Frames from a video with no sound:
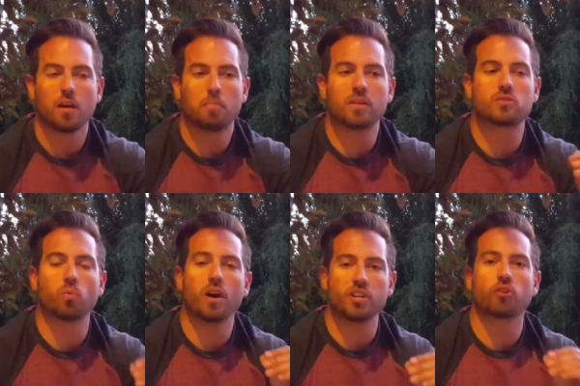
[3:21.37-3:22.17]
But it's
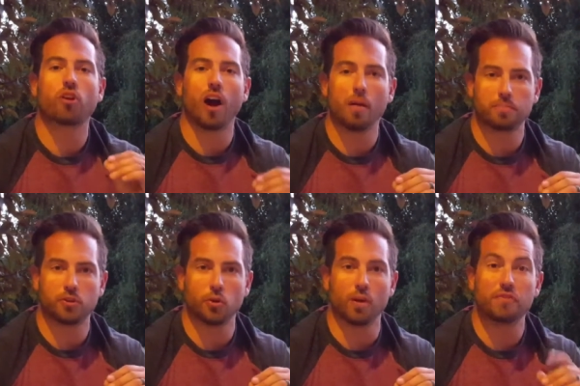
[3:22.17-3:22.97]
what you're up
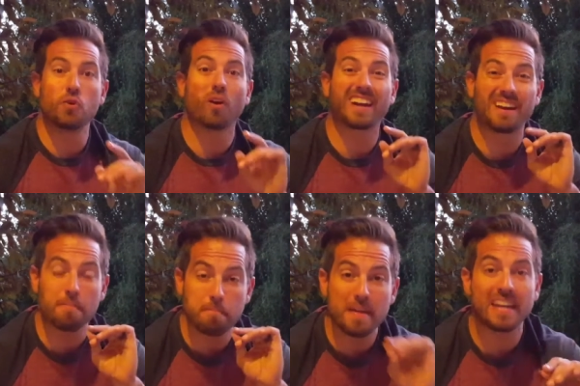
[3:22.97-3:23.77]
to. If you are
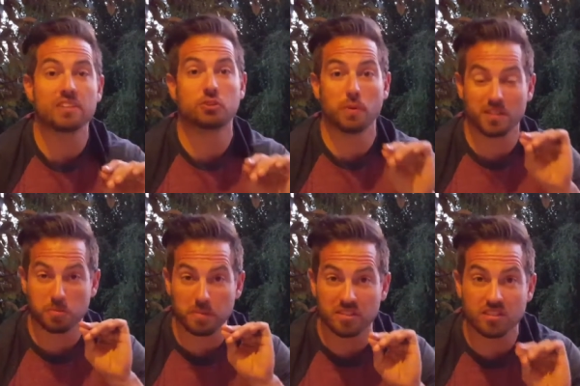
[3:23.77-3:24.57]
committed to a
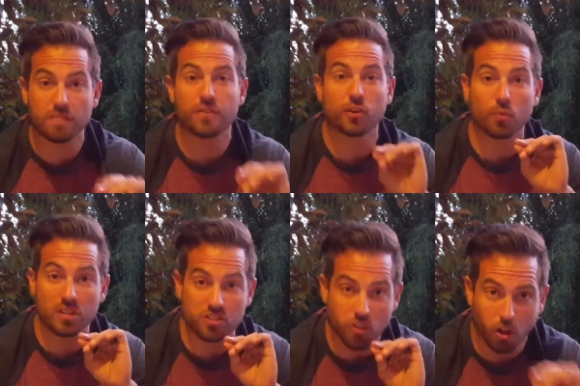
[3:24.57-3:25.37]
specific
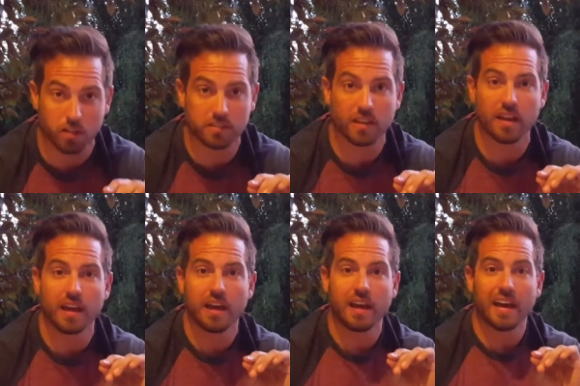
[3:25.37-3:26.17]
result
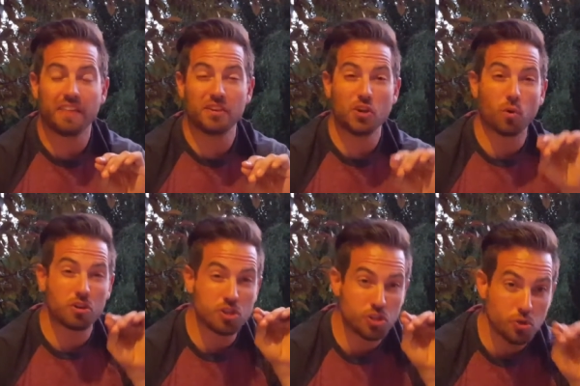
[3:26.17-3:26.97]
and that you are
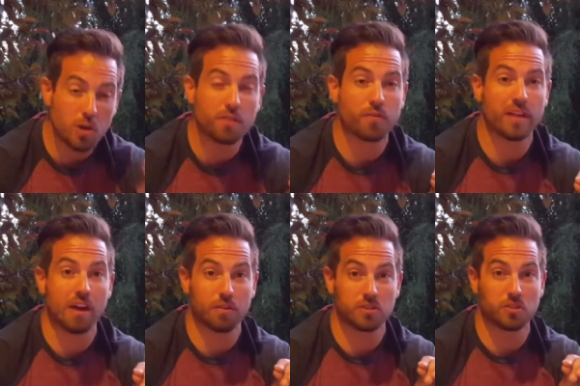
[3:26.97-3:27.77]
shooting for
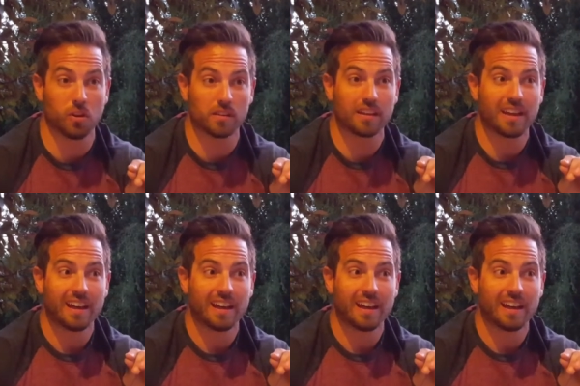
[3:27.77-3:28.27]
that result,